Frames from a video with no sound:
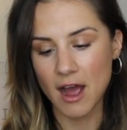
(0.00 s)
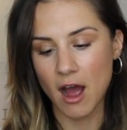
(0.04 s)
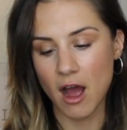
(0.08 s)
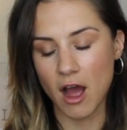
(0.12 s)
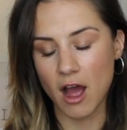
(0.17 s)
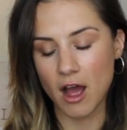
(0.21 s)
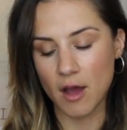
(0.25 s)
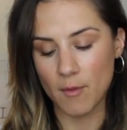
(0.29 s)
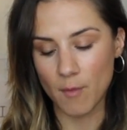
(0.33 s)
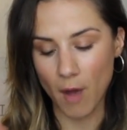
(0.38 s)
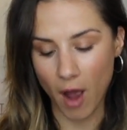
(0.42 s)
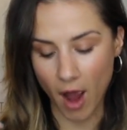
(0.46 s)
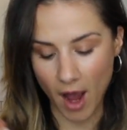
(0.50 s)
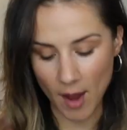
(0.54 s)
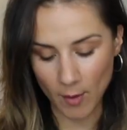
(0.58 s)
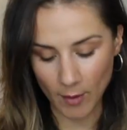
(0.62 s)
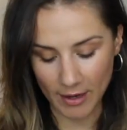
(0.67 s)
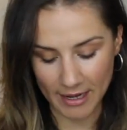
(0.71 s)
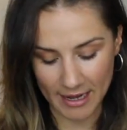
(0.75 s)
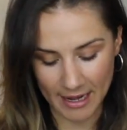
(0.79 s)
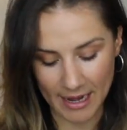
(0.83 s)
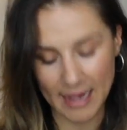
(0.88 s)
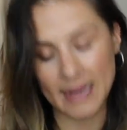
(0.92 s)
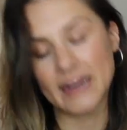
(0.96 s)
I
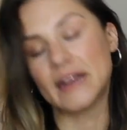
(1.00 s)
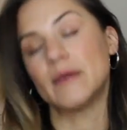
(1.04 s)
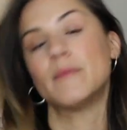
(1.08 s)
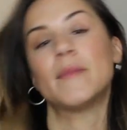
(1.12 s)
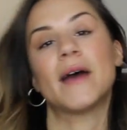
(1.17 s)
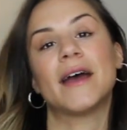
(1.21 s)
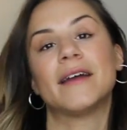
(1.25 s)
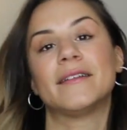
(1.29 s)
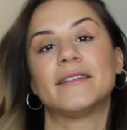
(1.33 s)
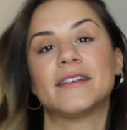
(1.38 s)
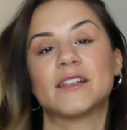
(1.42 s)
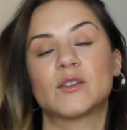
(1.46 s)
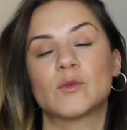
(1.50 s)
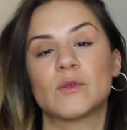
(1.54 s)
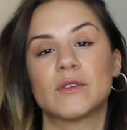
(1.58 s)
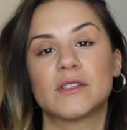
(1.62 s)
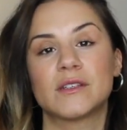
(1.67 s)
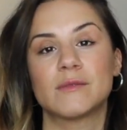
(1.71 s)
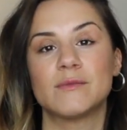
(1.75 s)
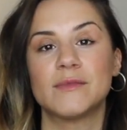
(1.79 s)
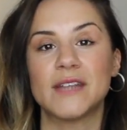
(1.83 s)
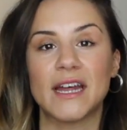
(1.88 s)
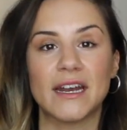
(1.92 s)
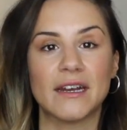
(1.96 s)
went ahead and paired this with
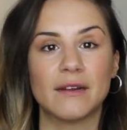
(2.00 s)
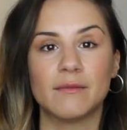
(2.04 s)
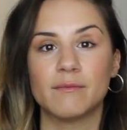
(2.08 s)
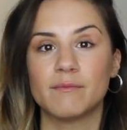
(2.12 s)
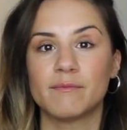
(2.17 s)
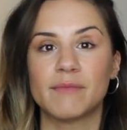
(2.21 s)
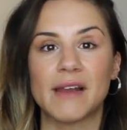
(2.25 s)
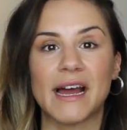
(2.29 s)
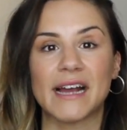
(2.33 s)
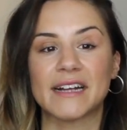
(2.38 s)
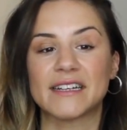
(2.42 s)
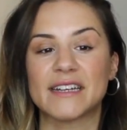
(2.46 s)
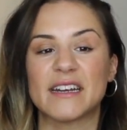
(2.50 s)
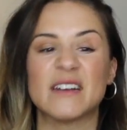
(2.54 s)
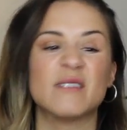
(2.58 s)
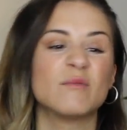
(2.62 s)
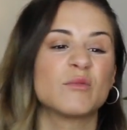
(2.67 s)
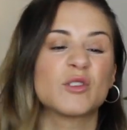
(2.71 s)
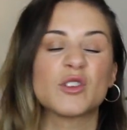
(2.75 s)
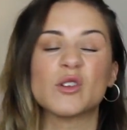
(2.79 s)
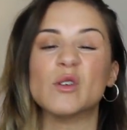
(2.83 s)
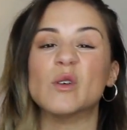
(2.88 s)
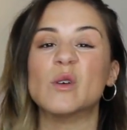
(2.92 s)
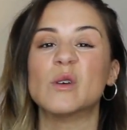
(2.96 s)
some denim, black denim
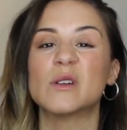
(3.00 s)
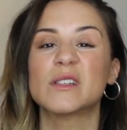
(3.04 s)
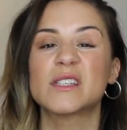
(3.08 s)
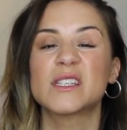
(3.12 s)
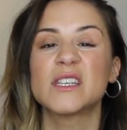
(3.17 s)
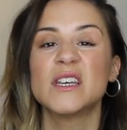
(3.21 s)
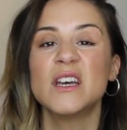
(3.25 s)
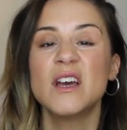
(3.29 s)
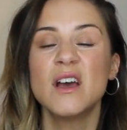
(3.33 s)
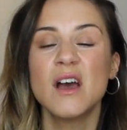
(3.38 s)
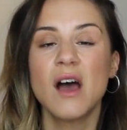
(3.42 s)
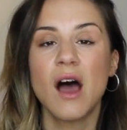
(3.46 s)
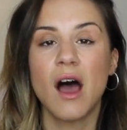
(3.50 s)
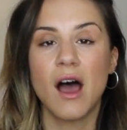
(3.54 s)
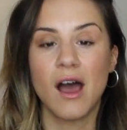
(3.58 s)
shorts.